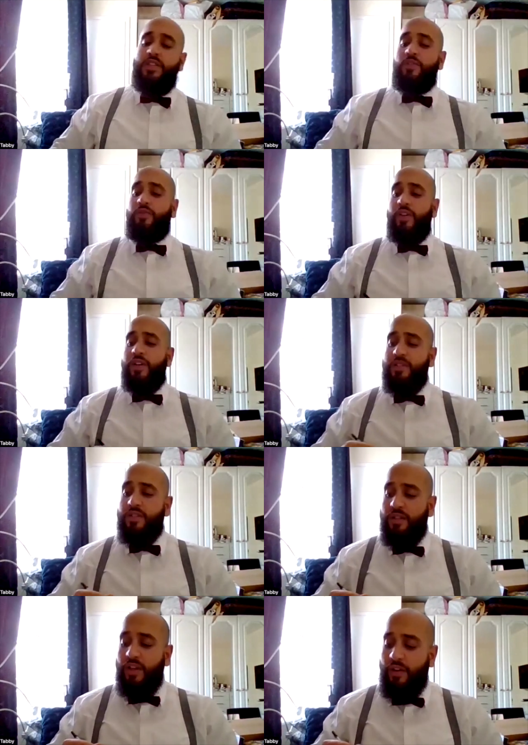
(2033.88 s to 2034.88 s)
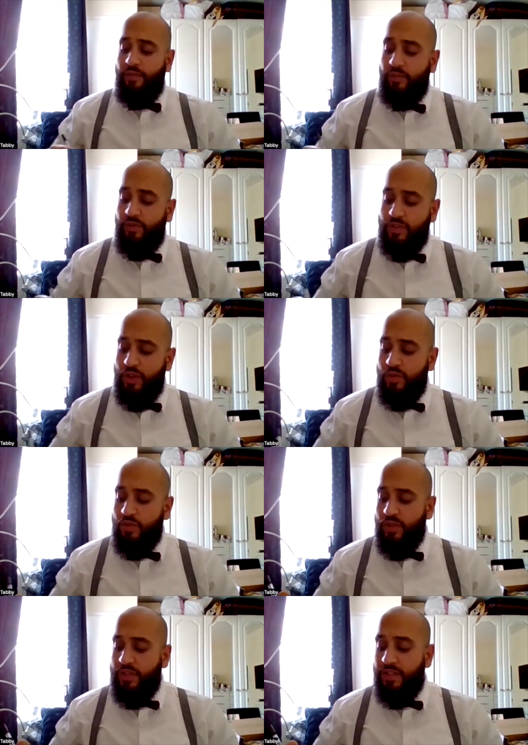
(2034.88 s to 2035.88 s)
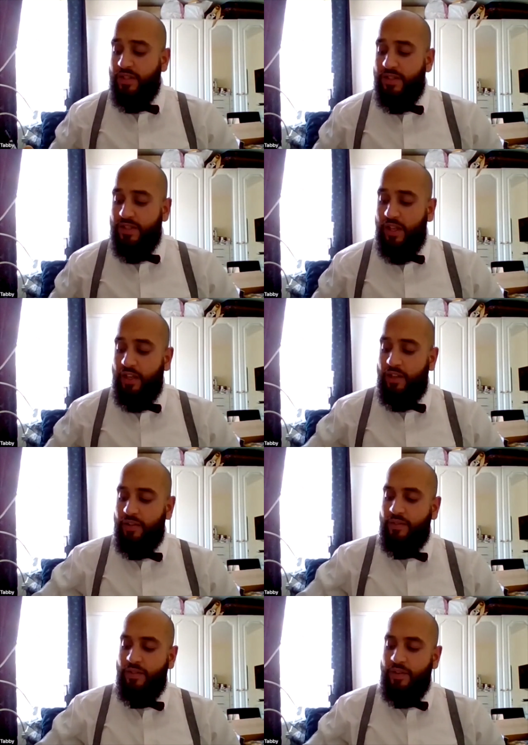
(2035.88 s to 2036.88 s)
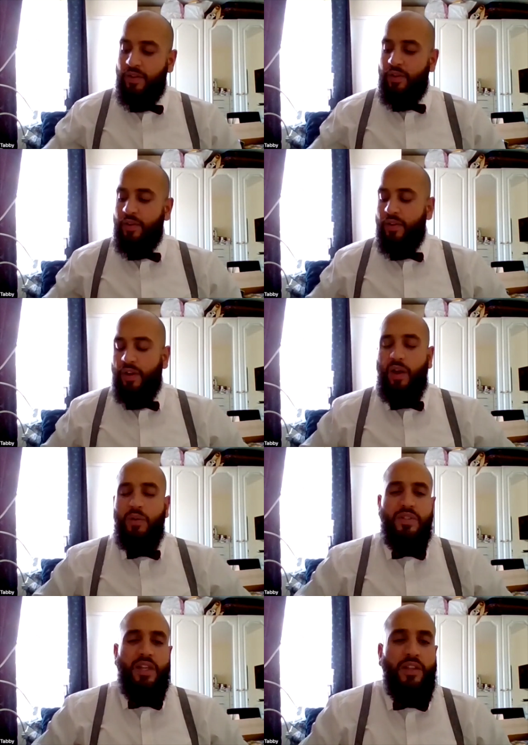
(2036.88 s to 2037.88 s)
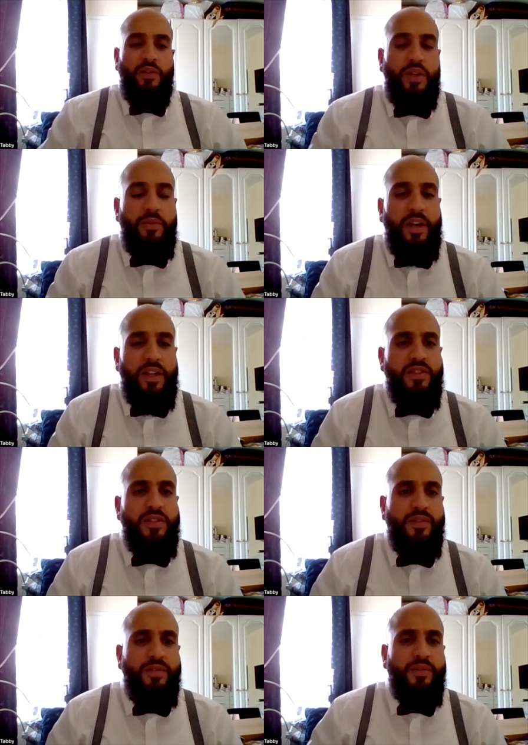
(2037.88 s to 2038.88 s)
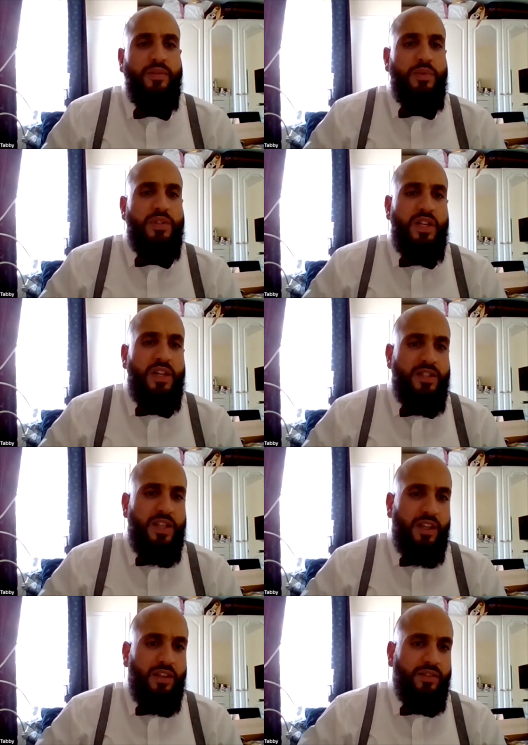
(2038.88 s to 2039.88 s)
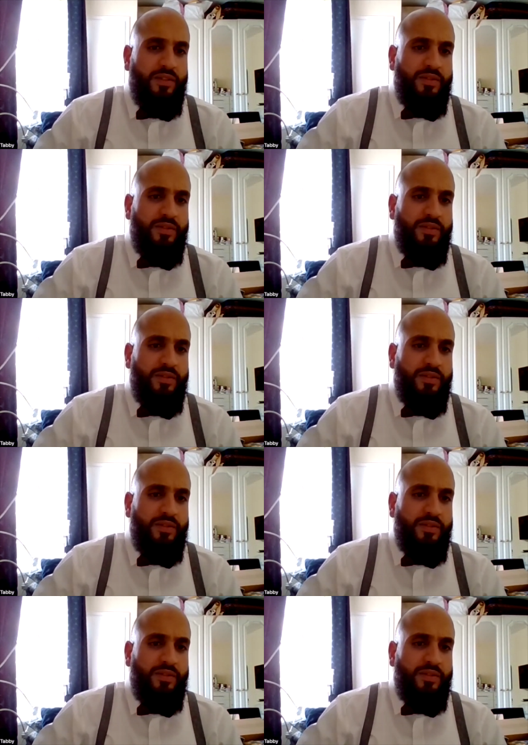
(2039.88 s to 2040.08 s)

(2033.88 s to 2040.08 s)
things first, I think for Joe Joyce's sake, I would take the rematch with Zhilei Zhang.